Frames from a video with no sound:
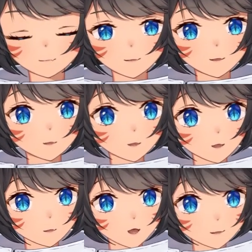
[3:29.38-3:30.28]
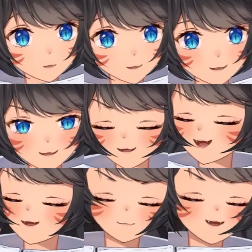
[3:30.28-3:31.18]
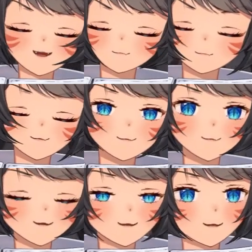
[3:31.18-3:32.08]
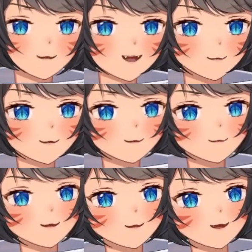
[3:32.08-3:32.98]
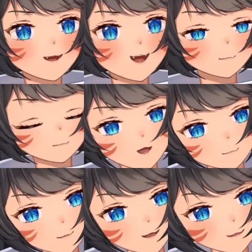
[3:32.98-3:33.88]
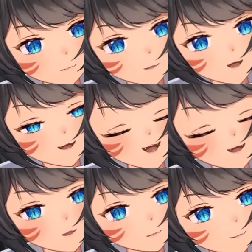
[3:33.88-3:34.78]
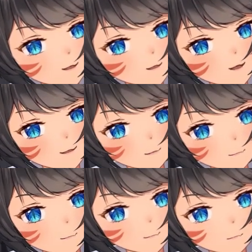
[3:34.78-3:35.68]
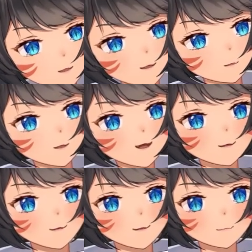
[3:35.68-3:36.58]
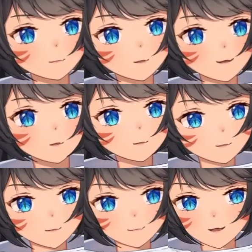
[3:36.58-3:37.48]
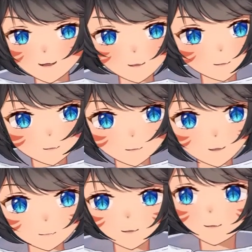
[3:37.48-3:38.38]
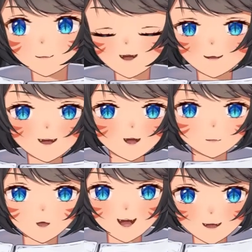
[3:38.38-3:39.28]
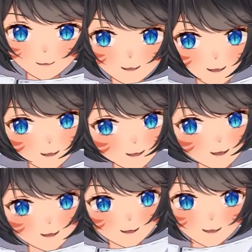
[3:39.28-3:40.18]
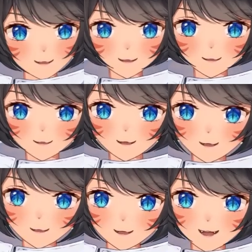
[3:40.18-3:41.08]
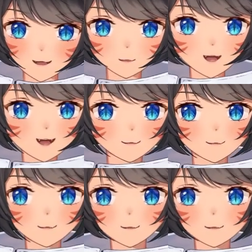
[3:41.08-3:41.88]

You are this bad with bugs? Yeah, dude, I hate bugs. I don't know. Like everyone, I feel like everyone kind of has something that like they really don't like. For me, it's bugs. I don't like bugs. I can handle ants. You know, it's, it's it, they're ants.